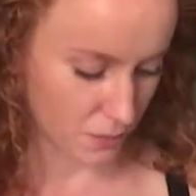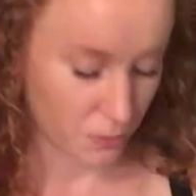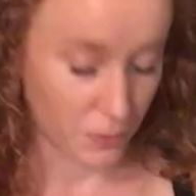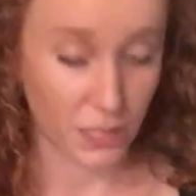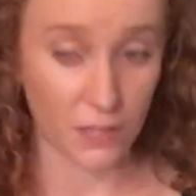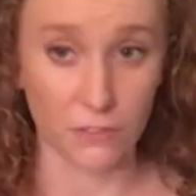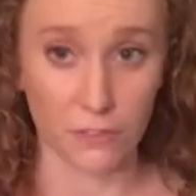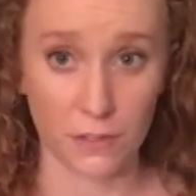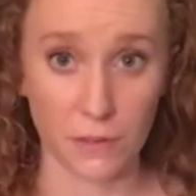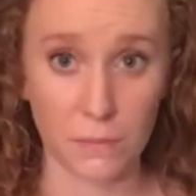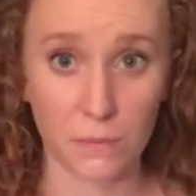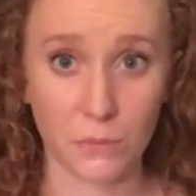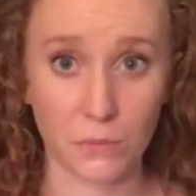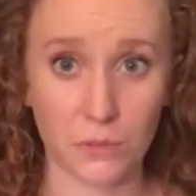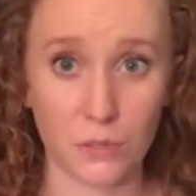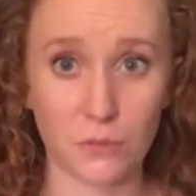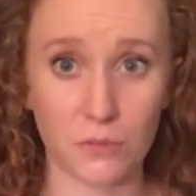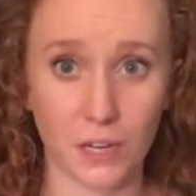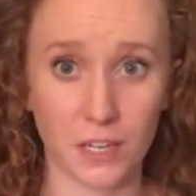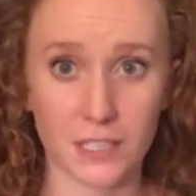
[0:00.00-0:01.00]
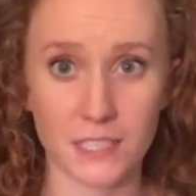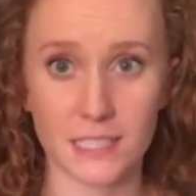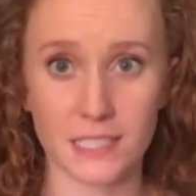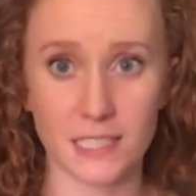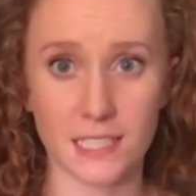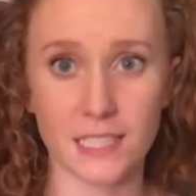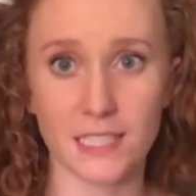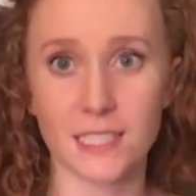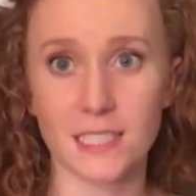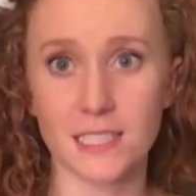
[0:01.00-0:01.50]
One of them you've already
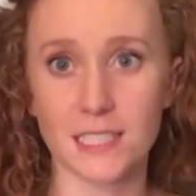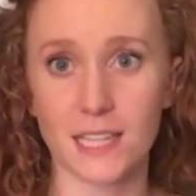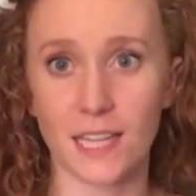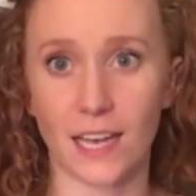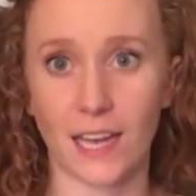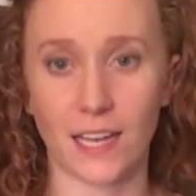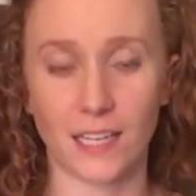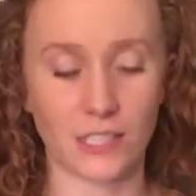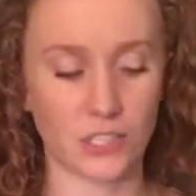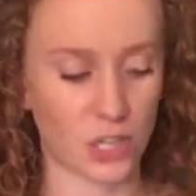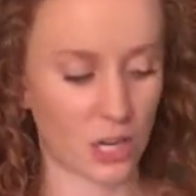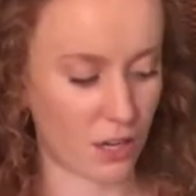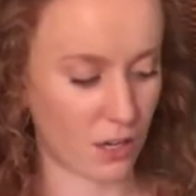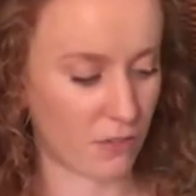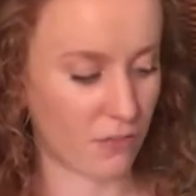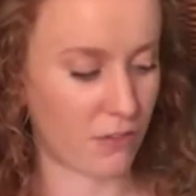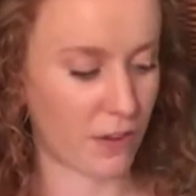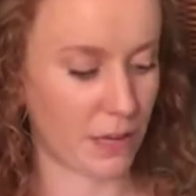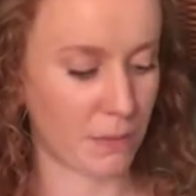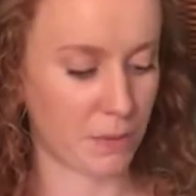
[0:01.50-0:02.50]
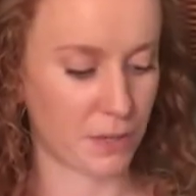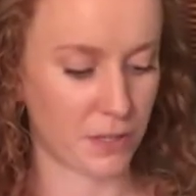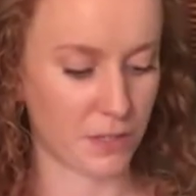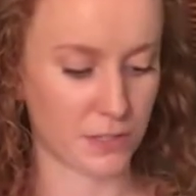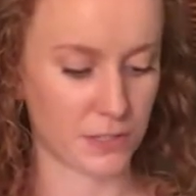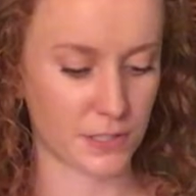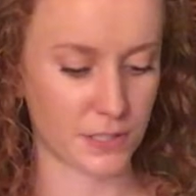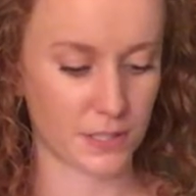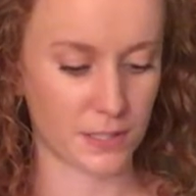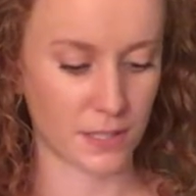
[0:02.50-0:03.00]
seen. It's the Hedgehog
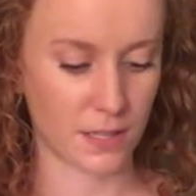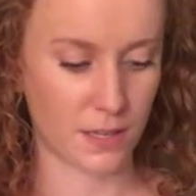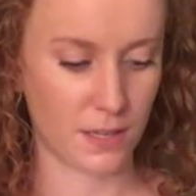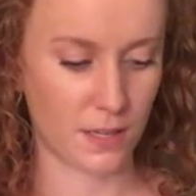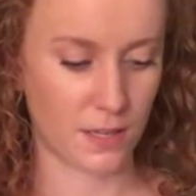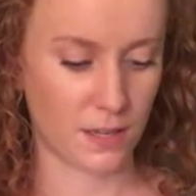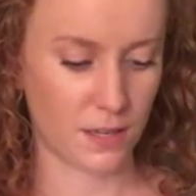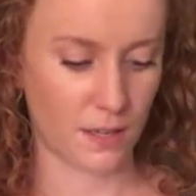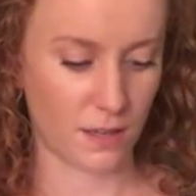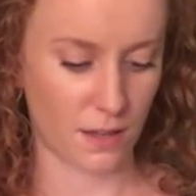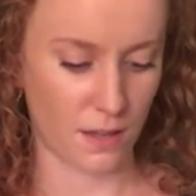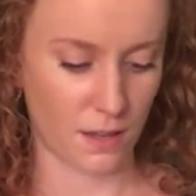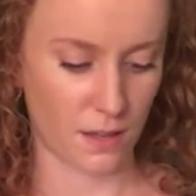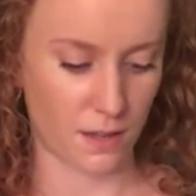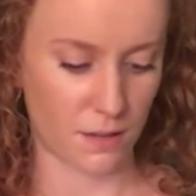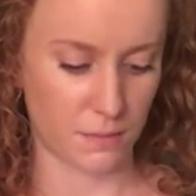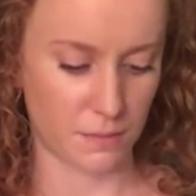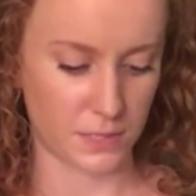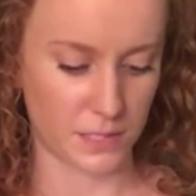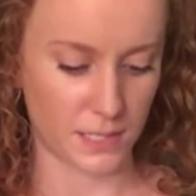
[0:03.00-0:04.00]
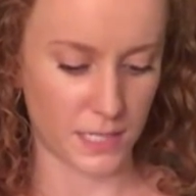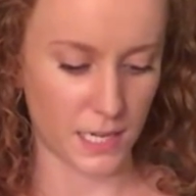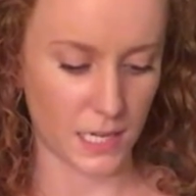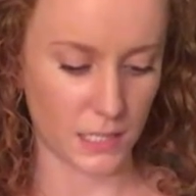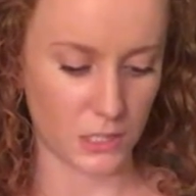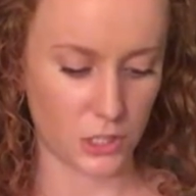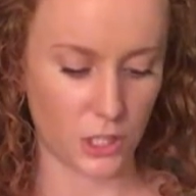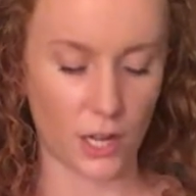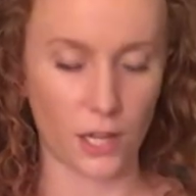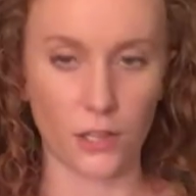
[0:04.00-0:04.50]
Fibers
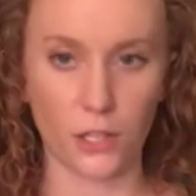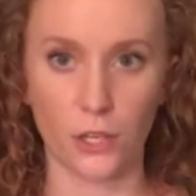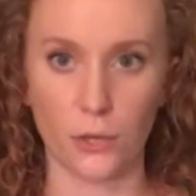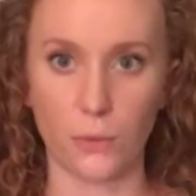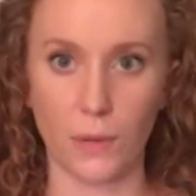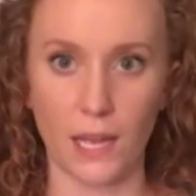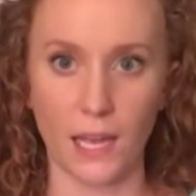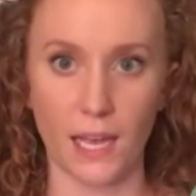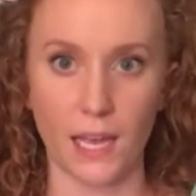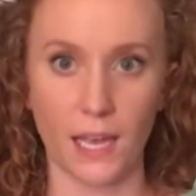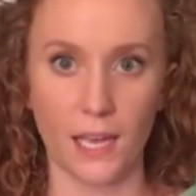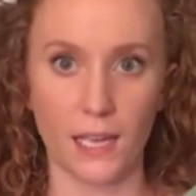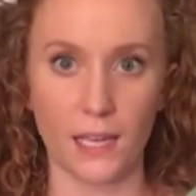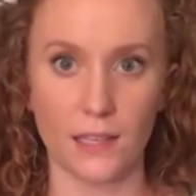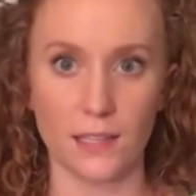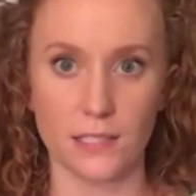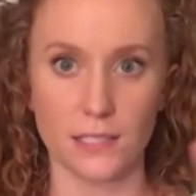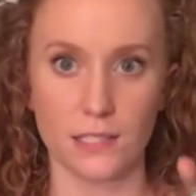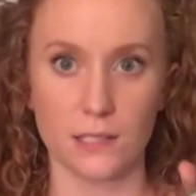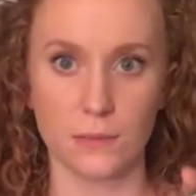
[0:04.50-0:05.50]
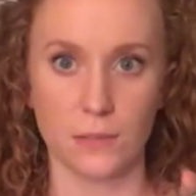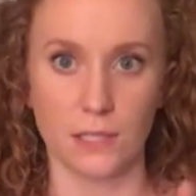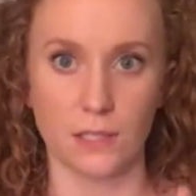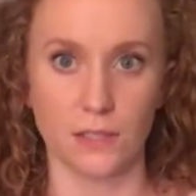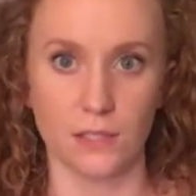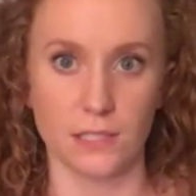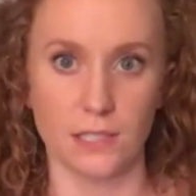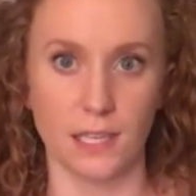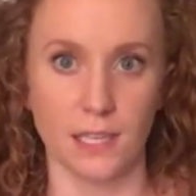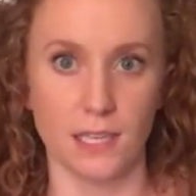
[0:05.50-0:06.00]
Sage colorway. This is what it
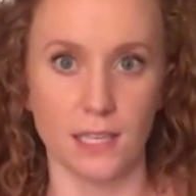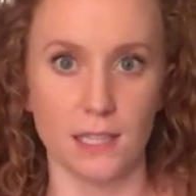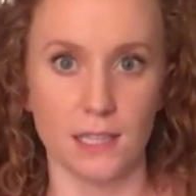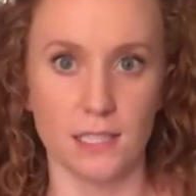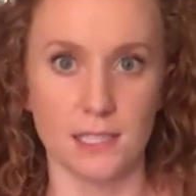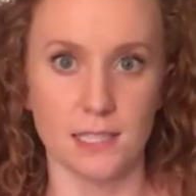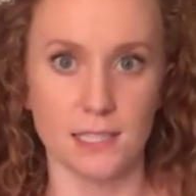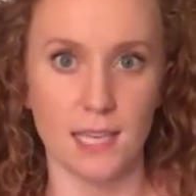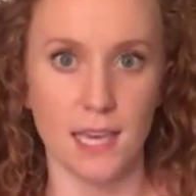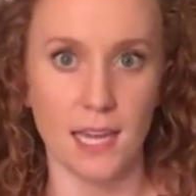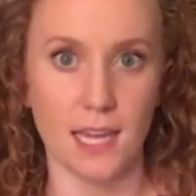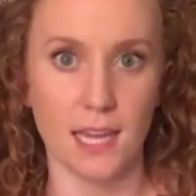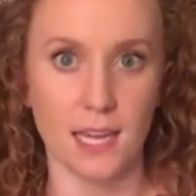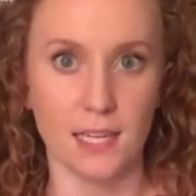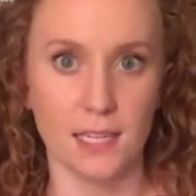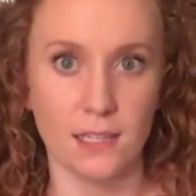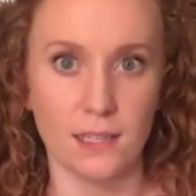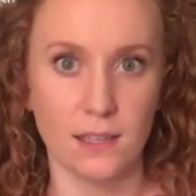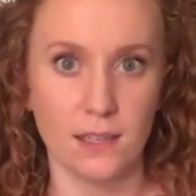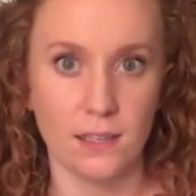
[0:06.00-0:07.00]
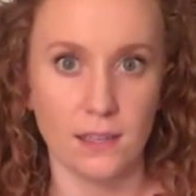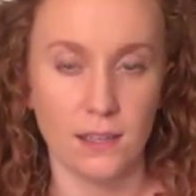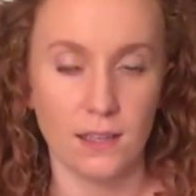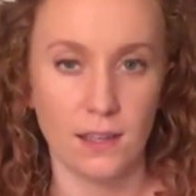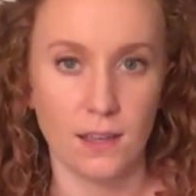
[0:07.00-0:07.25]
looks like in the skein.